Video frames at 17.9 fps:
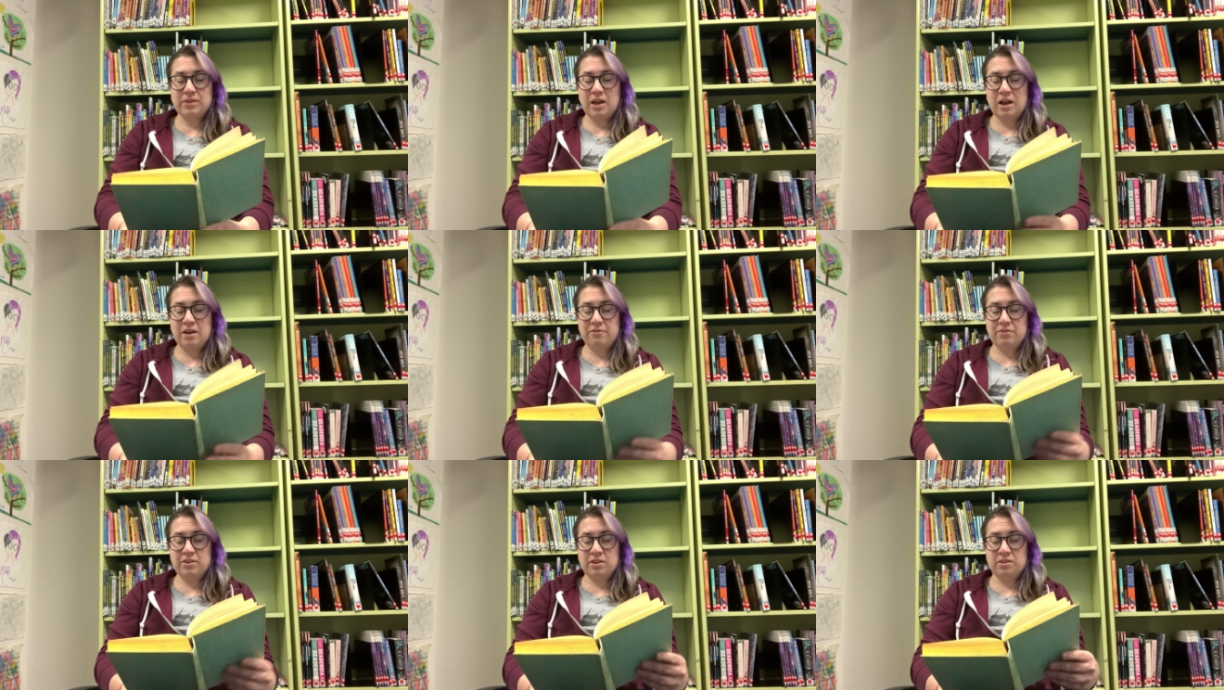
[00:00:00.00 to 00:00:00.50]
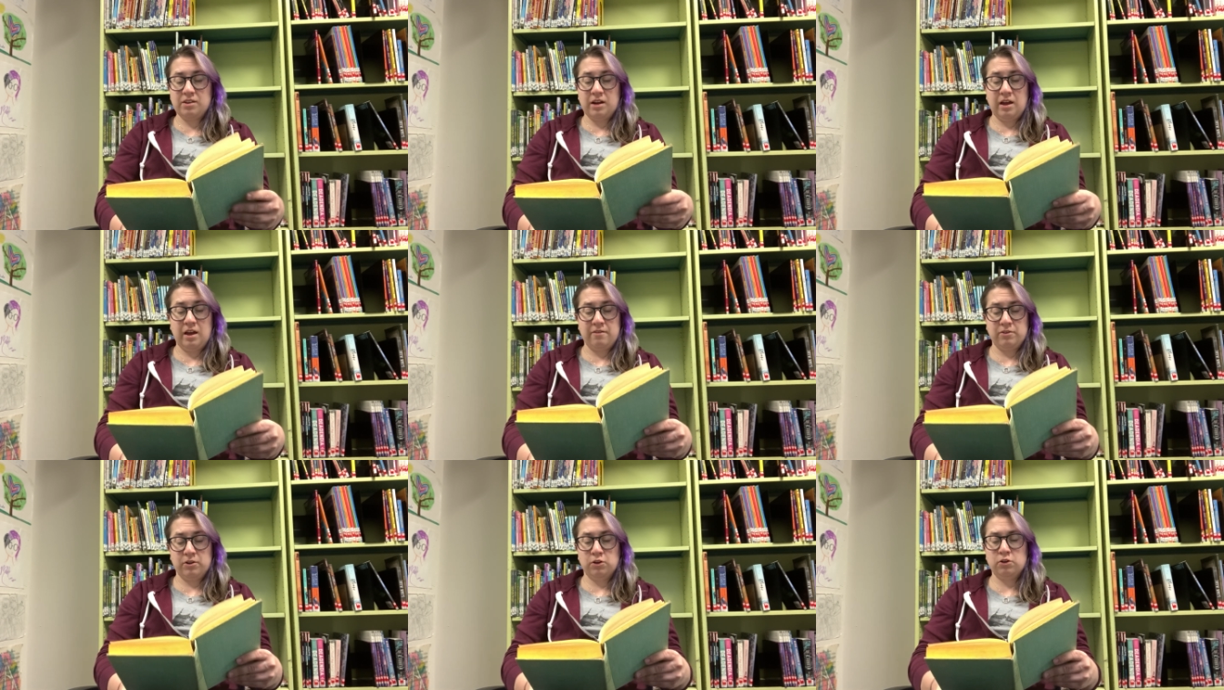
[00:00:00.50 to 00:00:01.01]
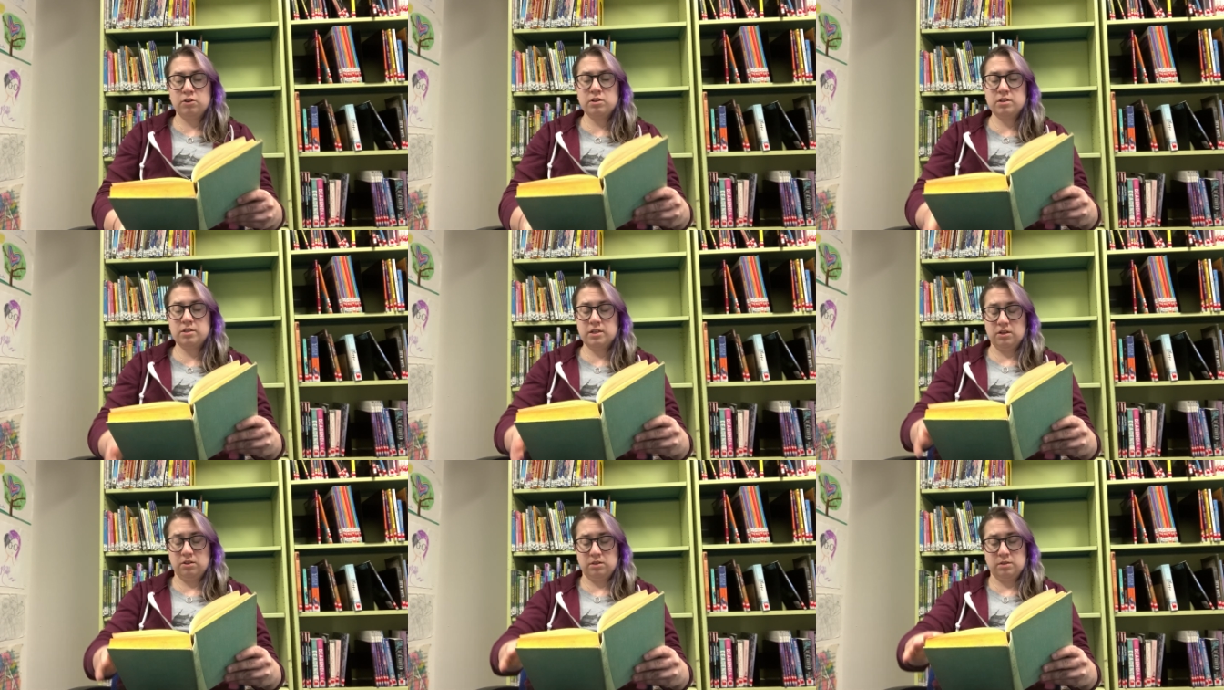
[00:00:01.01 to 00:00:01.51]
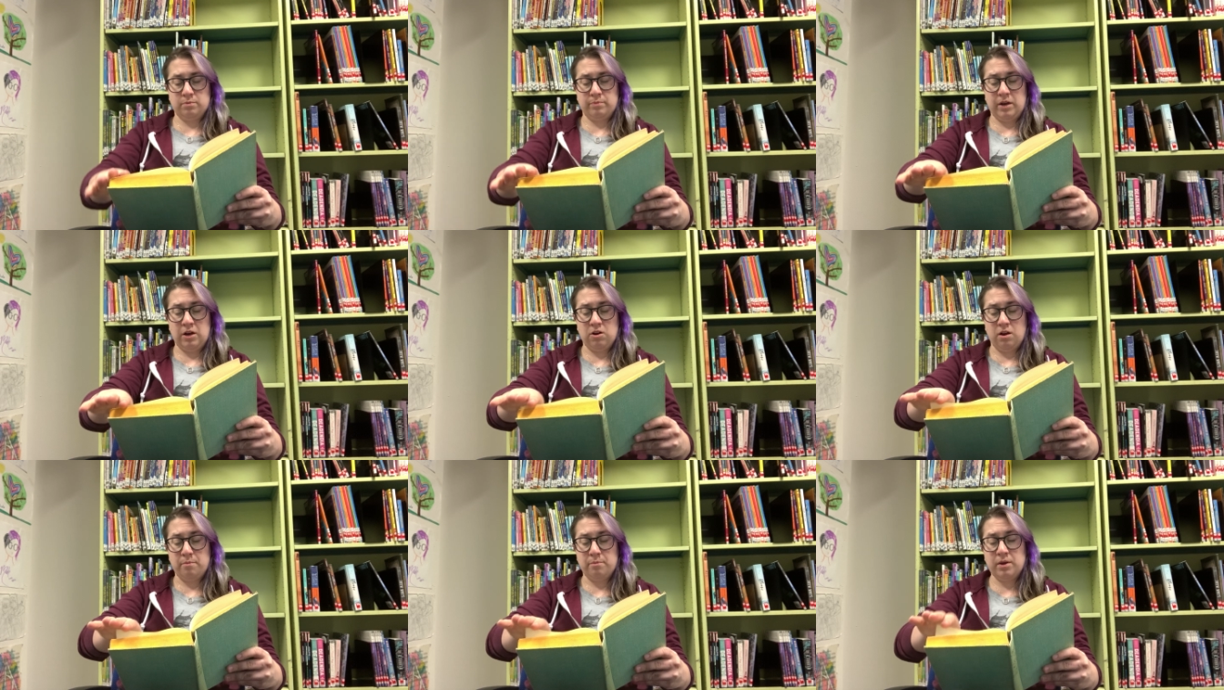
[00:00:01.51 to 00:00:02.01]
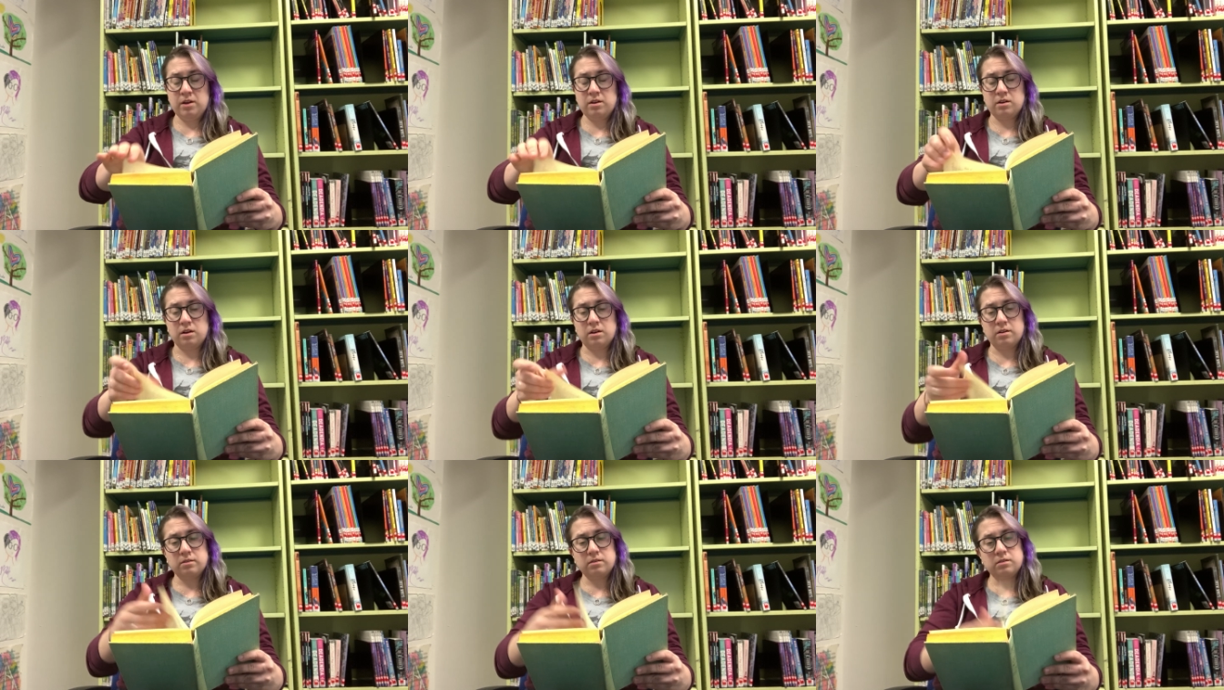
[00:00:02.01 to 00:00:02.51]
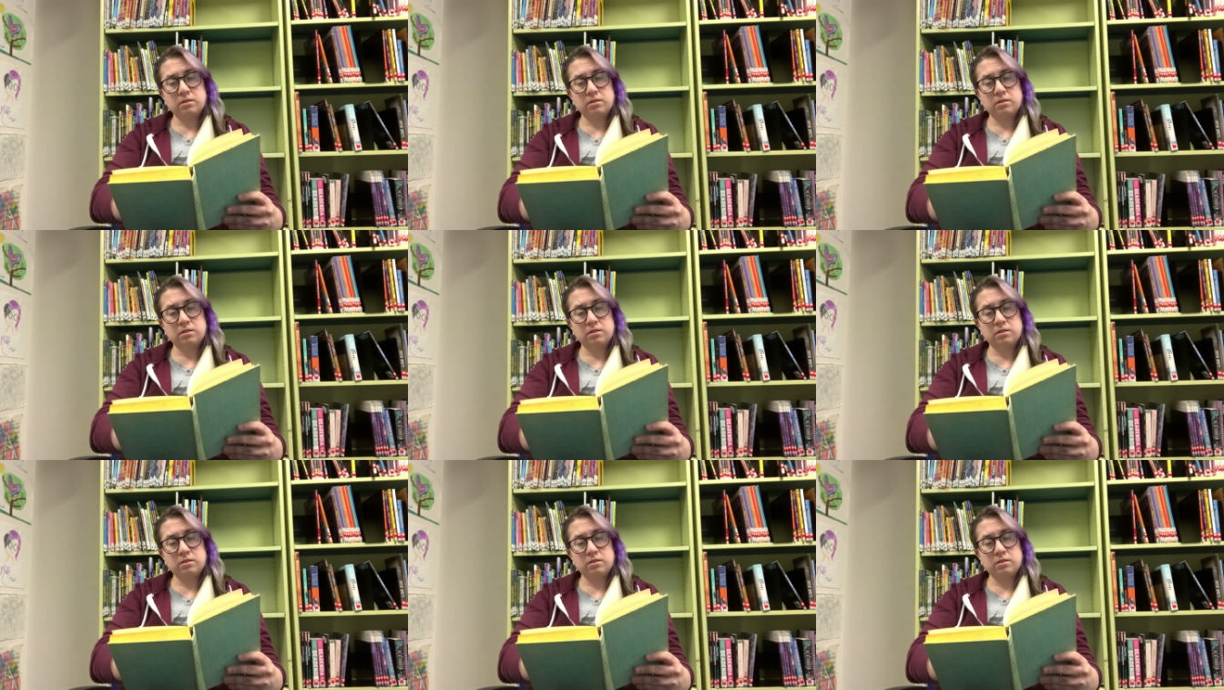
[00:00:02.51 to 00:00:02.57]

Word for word: I feel that I have a good deal to bear up under.